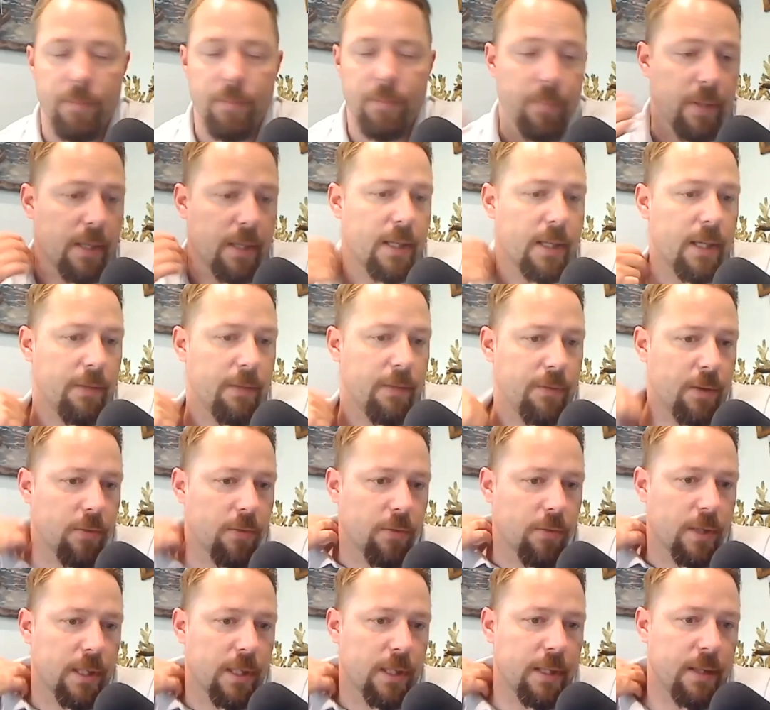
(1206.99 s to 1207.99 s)
But if you
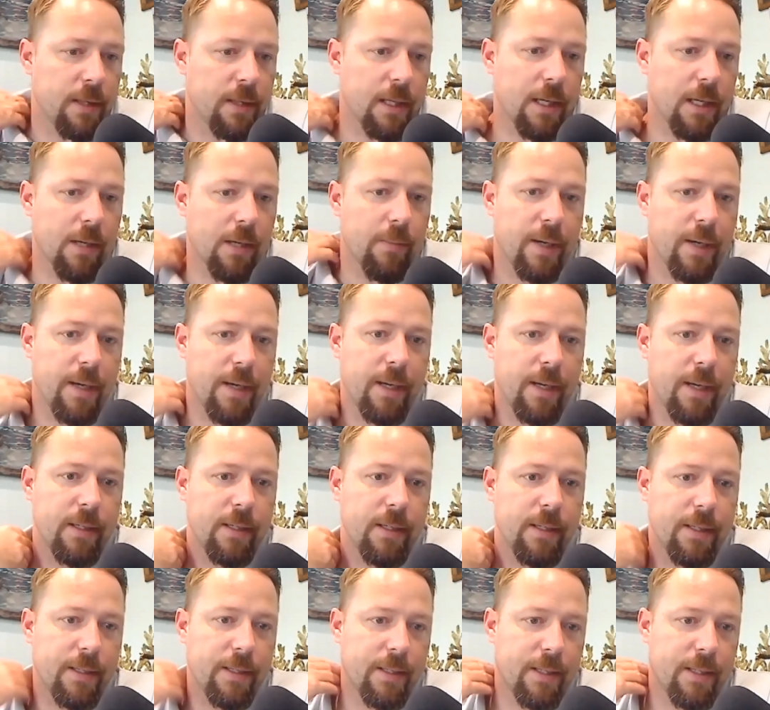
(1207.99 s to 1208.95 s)
really think about it,